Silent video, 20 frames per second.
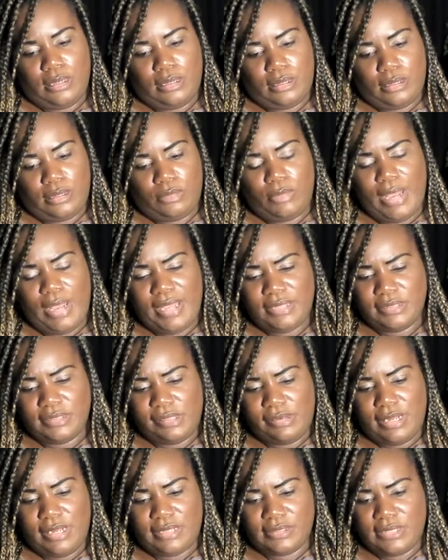Why is
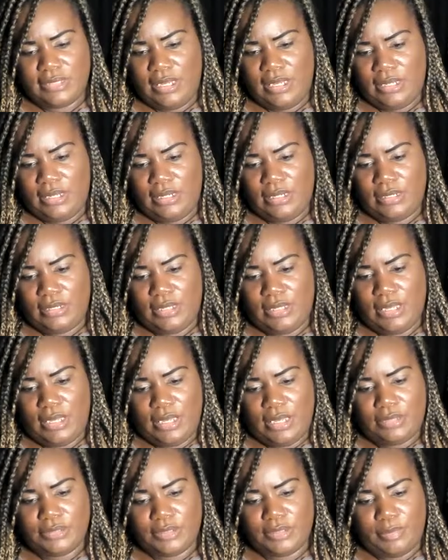it not saying anything
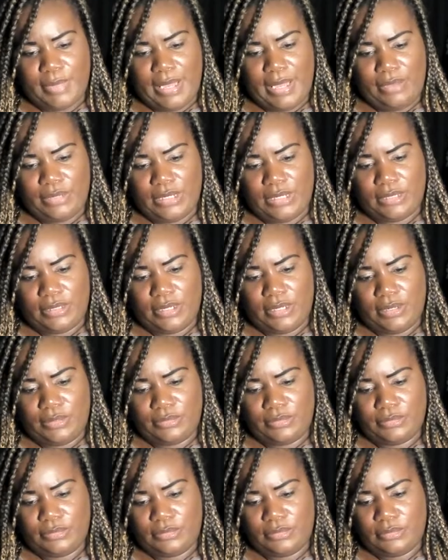else about it, though?
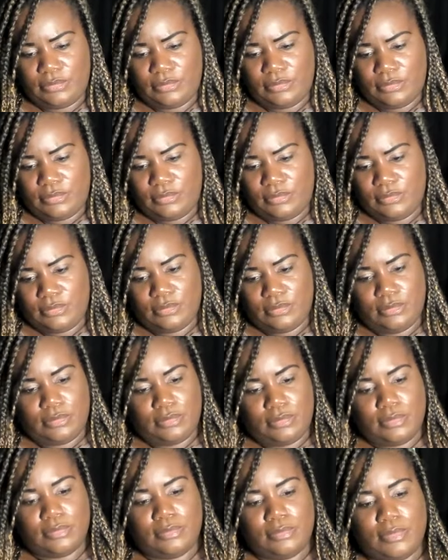
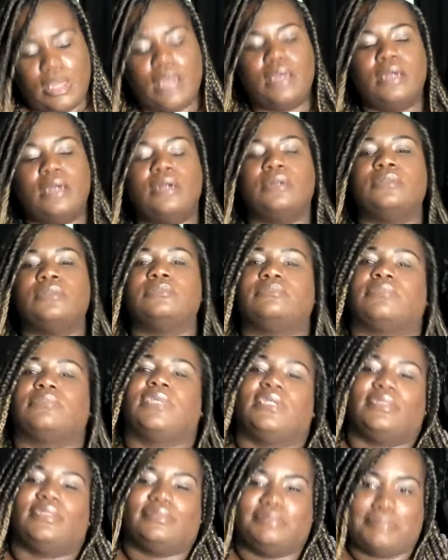Oh,
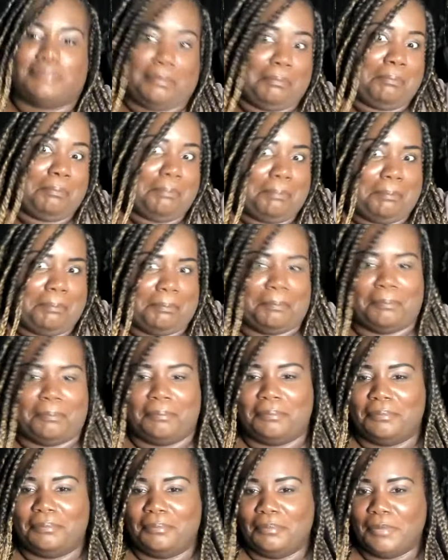
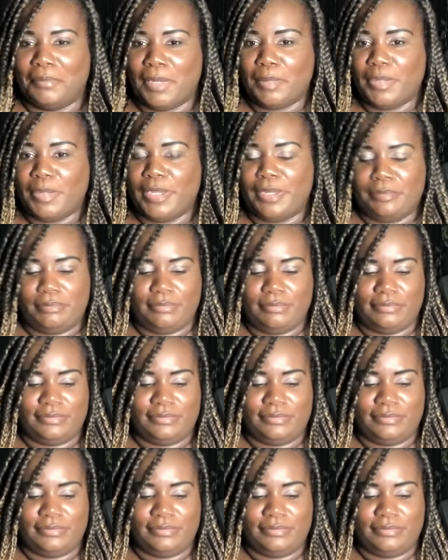my bad.